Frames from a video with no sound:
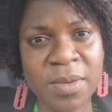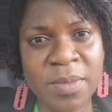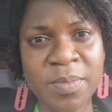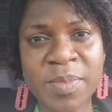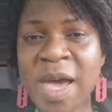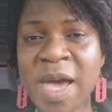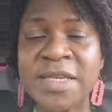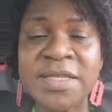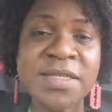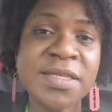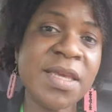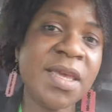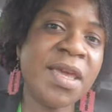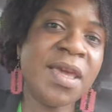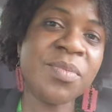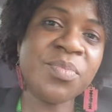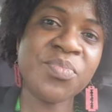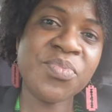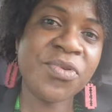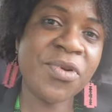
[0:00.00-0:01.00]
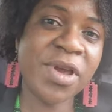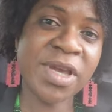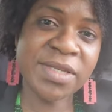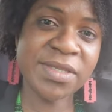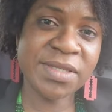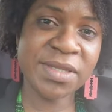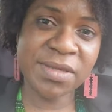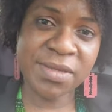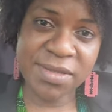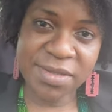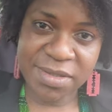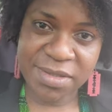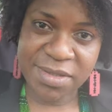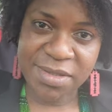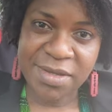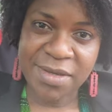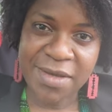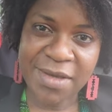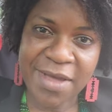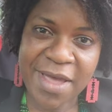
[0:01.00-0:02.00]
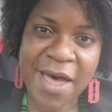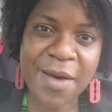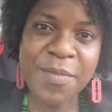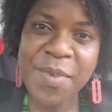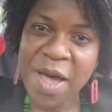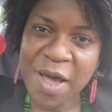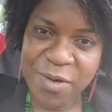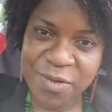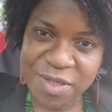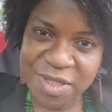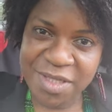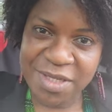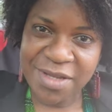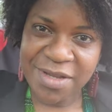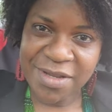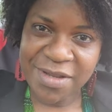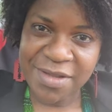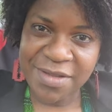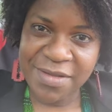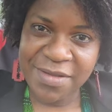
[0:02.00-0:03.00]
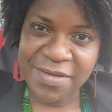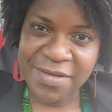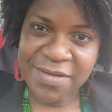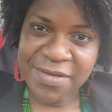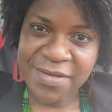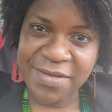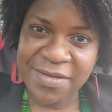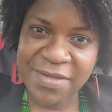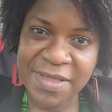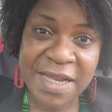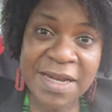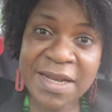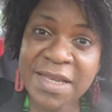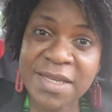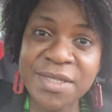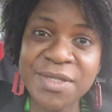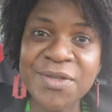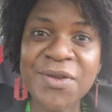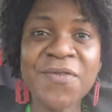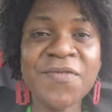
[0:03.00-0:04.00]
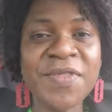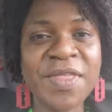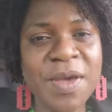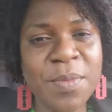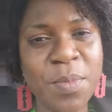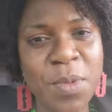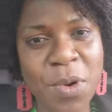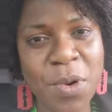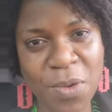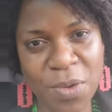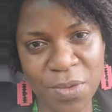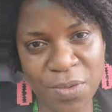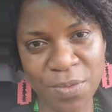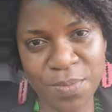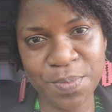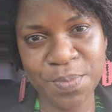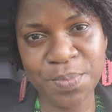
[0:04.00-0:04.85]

by singing praises about the least of them all.